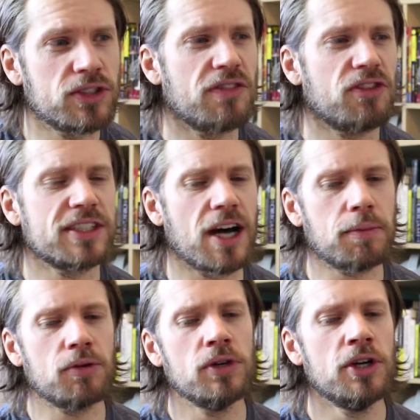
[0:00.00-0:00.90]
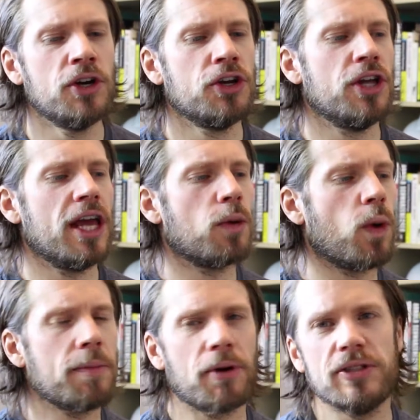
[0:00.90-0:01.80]
So for example, in a
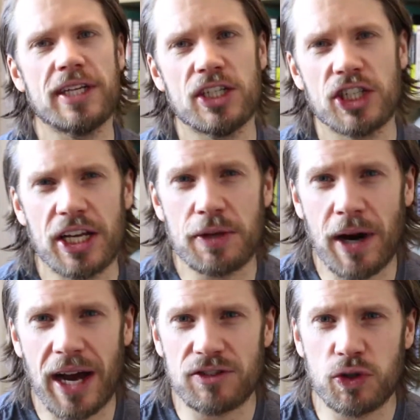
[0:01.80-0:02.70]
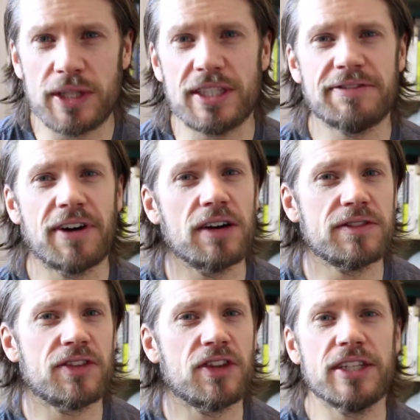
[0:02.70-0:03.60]
whey protein shake, you might have 25
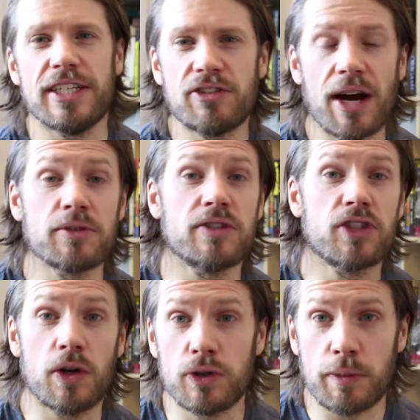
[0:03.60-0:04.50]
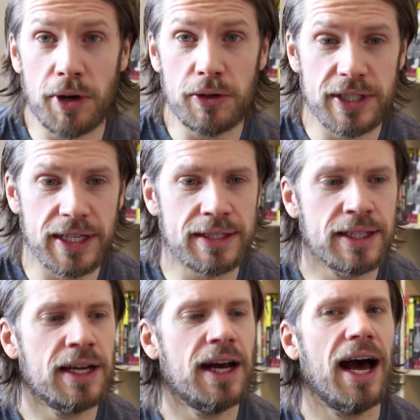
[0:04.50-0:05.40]
to 30 grams of total
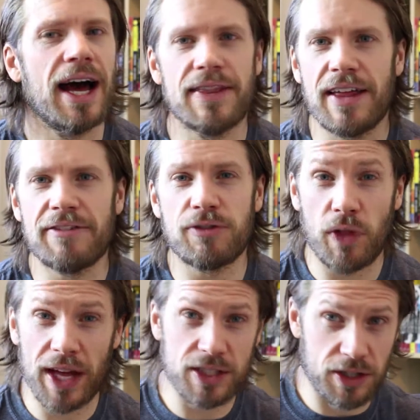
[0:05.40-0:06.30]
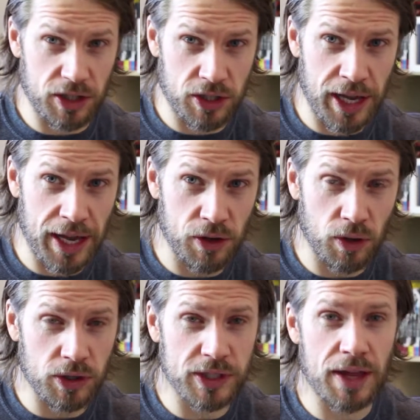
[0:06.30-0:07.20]
protein, and therefore that's going to hit
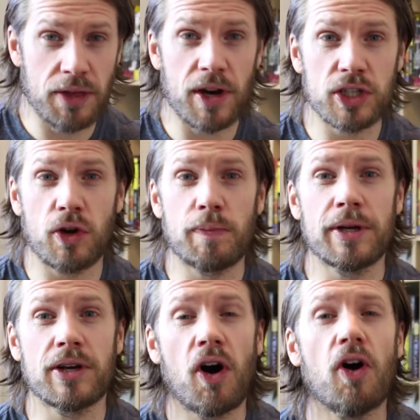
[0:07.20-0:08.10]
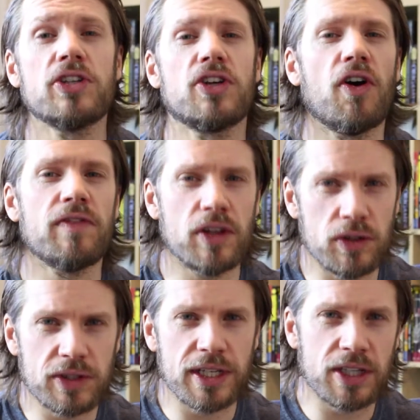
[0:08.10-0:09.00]
your leucine threshold because of the
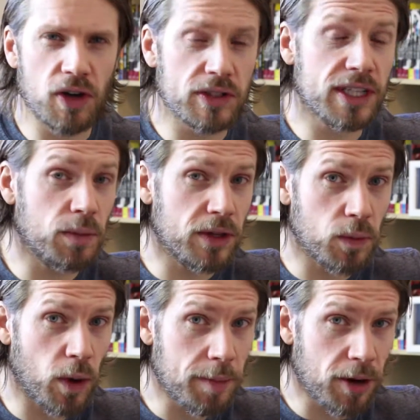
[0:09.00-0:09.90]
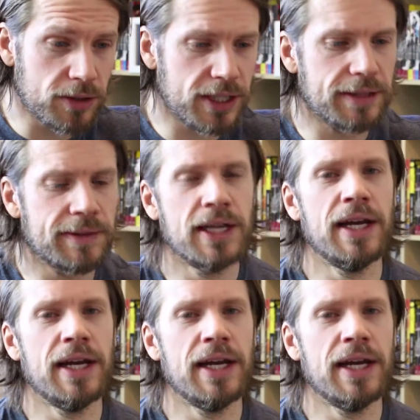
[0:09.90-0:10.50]
leucine content within whey protein.